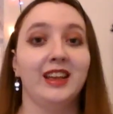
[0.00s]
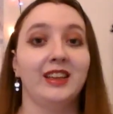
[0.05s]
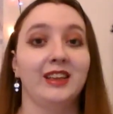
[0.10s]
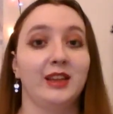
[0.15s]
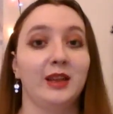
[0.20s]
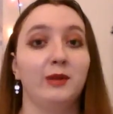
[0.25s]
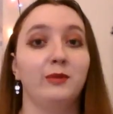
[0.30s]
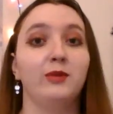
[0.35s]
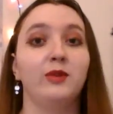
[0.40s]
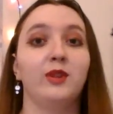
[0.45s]

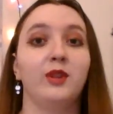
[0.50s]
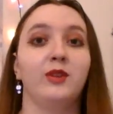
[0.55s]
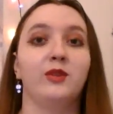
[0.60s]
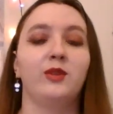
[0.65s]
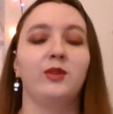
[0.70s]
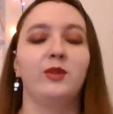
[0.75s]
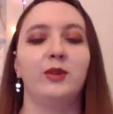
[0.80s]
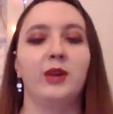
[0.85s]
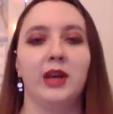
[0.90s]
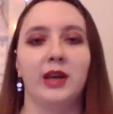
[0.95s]
Now, for those
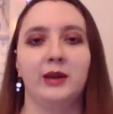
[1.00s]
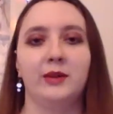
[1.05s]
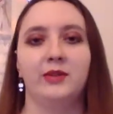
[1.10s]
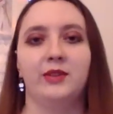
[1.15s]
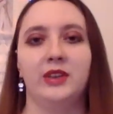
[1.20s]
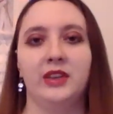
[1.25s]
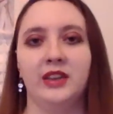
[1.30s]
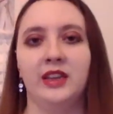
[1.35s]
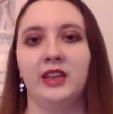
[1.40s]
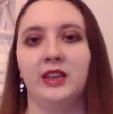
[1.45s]
who have
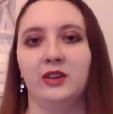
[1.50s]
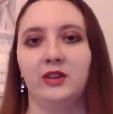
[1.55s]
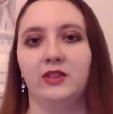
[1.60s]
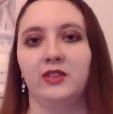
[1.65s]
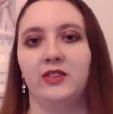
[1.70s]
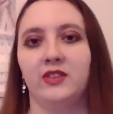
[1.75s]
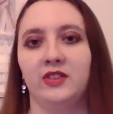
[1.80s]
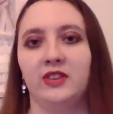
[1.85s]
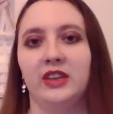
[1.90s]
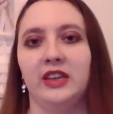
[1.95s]
seen it and you're
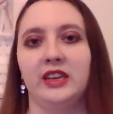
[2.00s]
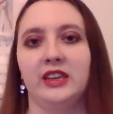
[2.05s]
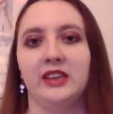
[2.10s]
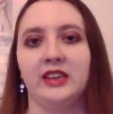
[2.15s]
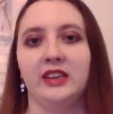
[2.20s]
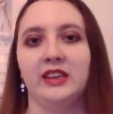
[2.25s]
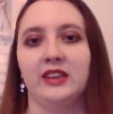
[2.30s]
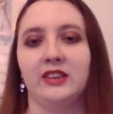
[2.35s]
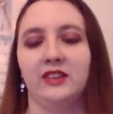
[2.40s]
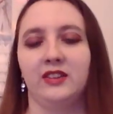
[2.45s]
seeing
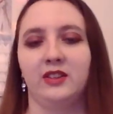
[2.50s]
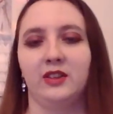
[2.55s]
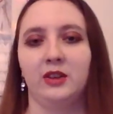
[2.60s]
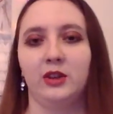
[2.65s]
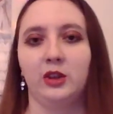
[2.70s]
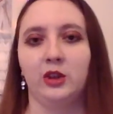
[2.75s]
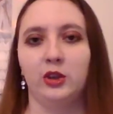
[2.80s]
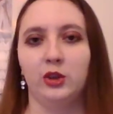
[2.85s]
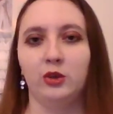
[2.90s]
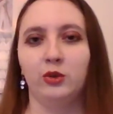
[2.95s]
this,
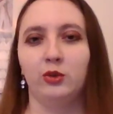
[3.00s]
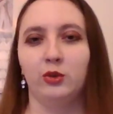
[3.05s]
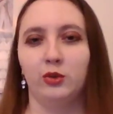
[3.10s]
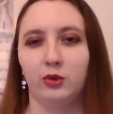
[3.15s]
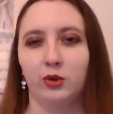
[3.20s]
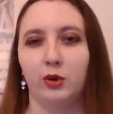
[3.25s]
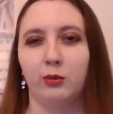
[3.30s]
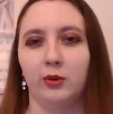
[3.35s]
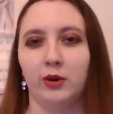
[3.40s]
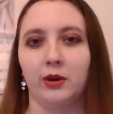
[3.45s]
you
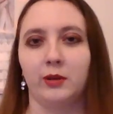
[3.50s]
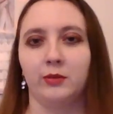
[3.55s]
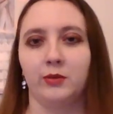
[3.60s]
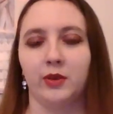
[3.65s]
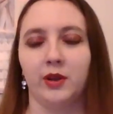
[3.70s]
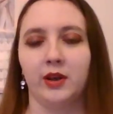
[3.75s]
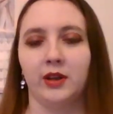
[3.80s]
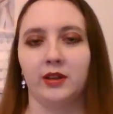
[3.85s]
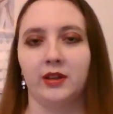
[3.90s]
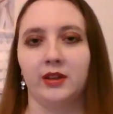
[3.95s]
know what I'm
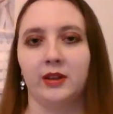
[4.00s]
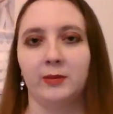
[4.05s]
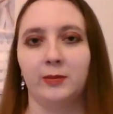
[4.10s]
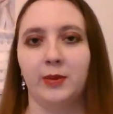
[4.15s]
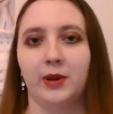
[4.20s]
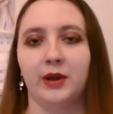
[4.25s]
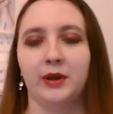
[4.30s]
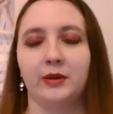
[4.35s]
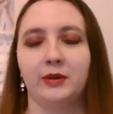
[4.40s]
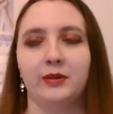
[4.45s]
talking
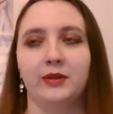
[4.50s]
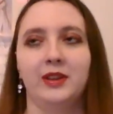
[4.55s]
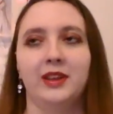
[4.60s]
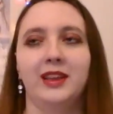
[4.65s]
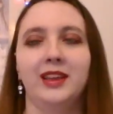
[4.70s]
about.